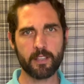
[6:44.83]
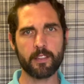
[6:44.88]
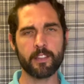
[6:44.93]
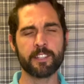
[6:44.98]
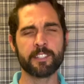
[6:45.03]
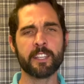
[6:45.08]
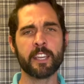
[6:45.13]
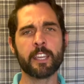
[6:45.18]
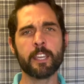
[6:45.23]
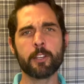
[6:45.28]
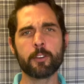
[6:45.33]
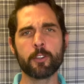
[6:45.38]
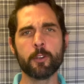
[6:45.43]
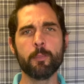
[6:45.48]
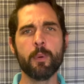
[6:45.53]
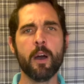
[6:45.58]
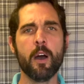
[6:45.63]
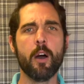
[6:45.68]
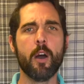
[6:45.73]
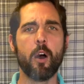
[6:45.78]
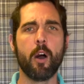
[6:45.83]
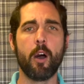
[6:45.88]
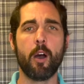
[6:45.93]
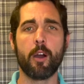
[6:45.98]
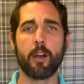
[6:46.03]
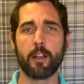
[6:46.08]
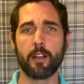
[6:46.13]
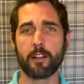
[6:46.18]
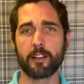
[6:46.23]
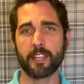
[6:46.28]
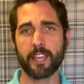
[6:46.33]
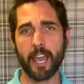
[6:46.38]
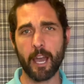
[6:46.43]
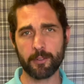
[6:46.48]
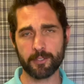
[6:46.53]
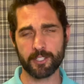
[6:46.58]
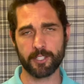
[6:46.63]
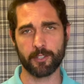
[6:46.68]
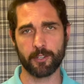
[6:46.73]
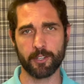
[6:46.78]
The second group are
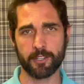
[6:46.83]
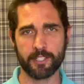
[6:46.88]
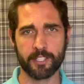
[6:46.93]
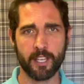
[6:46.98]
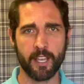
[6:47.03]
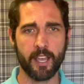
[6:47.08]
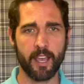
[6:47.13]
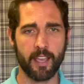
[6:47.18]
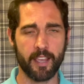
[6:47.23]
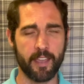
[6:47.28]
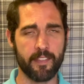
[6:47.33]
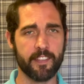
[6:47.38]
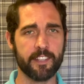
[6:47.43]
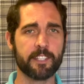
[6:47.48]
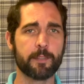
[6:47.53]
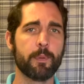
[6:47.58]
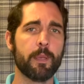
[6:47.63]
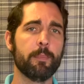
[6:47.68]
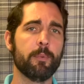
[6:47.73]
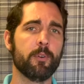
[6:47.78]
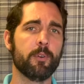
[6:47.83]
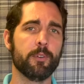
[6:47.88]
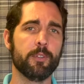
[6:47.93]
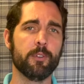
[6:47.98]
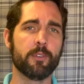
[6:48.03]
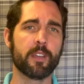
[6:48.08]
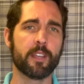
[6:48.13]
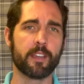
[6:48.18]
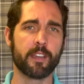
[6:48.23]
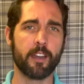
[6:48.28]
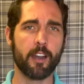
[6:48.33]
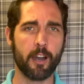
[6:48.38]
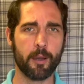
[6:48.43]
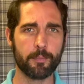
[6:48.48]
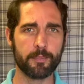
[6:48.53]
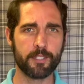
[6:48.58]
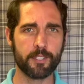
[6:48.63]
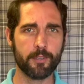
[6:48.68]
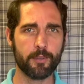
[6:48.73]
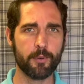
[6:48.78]
counselors. Again, these are people who you can
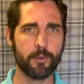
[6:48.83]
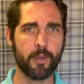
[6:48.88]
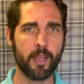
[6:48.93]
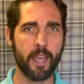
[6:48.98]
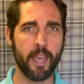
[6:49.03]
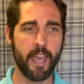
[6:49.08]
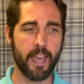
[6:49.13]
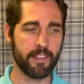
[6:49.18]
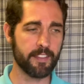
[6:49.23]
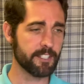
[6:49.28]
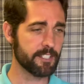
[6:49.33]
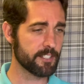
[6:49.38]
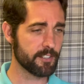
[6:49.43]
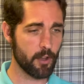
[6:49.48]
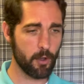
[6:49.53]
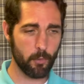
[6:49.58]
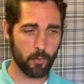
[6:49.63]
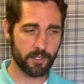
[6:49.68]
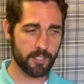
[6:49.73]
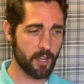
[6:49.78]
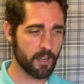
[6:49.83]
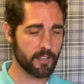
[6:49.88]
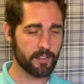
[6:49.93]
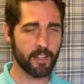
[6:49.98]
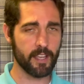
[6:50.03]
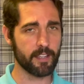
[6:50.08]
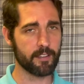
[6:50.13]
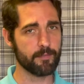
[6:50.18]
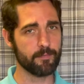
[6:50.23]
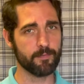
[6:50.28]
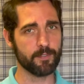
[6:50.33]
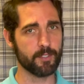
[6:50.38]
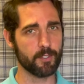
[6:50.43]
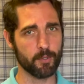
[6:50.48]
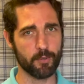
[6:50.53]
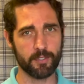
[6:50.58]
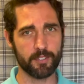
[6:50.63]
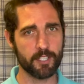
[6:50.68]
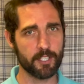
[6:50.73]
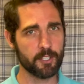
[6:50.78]
come to, and this is all, we're talking like
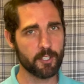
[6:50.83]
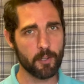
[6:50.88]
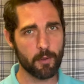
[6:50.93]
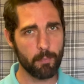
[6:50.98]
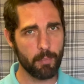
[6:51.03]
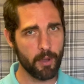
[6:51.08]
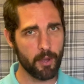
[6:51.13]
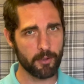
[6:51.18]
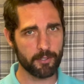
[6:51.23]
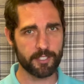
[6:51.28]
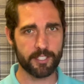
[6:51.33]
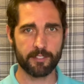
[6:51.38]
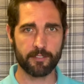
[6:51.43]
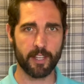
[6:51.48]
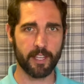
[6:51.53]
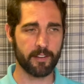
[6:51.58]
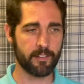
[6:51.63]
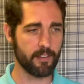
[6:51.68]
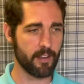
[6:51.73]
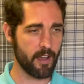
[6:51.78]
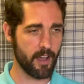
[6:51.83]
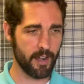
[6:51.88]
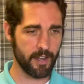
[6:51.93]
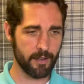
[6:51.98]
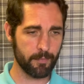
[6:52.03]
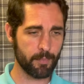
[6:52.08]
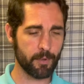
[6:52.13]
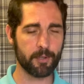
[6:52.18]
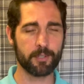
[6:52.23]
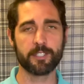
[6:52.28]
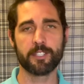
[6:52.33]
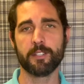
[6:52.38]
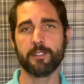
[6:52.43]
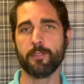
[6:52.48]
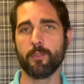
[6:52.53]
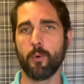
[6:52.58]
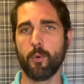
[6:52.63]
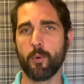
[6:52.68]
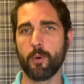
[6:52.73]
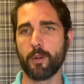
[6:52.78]
doing digital posts, like not in
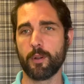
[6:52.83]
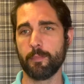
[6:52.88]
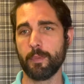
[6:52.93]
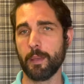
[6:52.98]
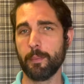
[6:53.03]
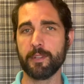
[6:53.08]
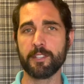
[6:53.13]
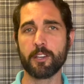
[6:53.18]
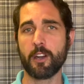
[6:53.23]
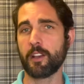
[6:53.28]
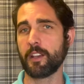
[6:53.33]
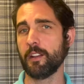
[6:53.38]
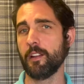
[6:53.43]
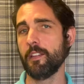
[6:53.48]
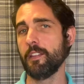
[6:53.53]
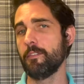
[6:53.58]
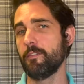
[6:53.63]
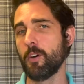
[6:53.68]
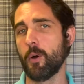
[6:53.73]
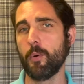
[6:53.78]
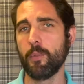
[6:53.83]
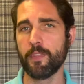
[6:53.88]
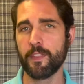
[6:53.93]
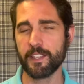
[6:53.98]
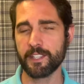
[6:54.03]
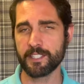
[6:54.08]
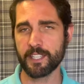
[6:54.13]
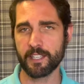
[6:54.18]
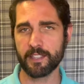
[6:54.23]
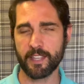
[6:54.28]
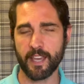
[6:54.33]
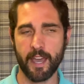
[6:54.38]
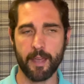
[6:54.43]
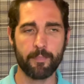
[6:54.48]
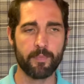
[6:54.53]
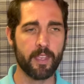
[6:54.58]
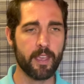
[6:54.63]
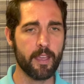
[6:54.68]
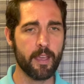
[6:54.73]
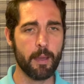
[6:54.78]
person, or maybe talking on the phone, things like
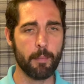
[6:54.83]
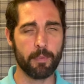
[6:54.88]
that.